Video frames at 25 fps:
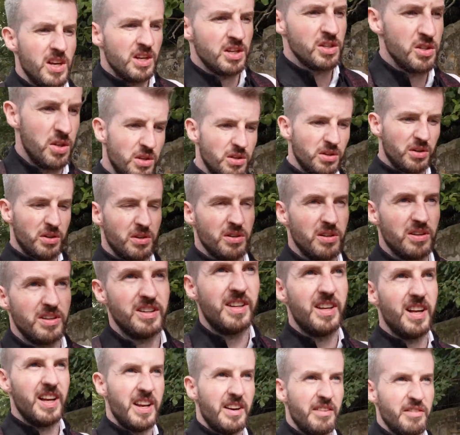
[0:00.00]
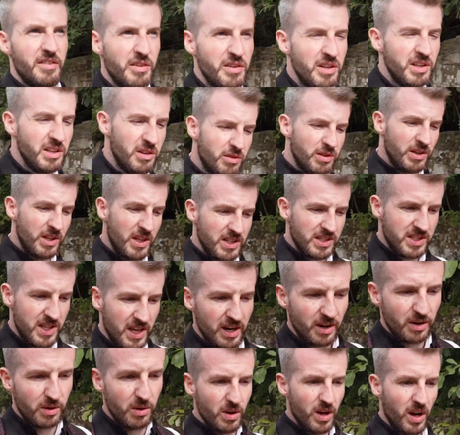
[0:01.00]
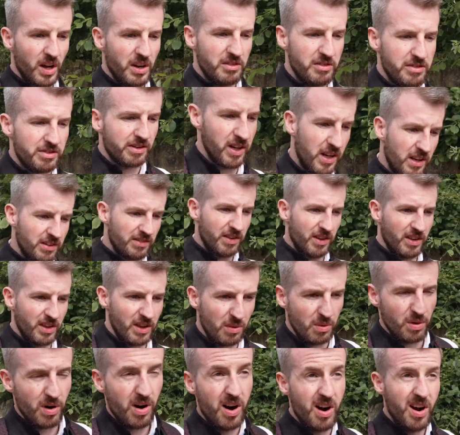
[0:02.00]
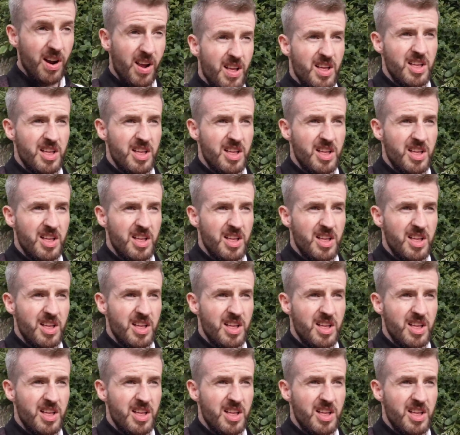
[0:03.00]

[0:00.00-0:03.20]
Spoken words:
so they're, I never really realised how unforgiving they were.